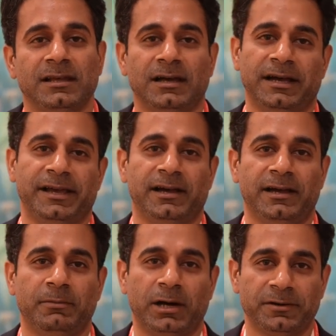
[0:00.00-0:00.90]
Hi, I
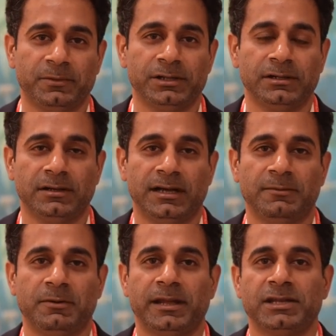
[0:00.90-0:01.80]
am Aryaman. I am
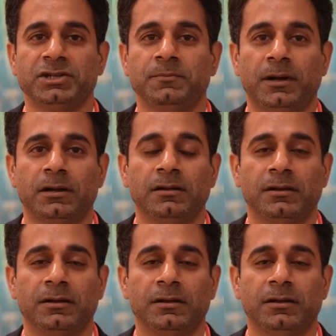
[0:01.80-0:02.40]
a managing partner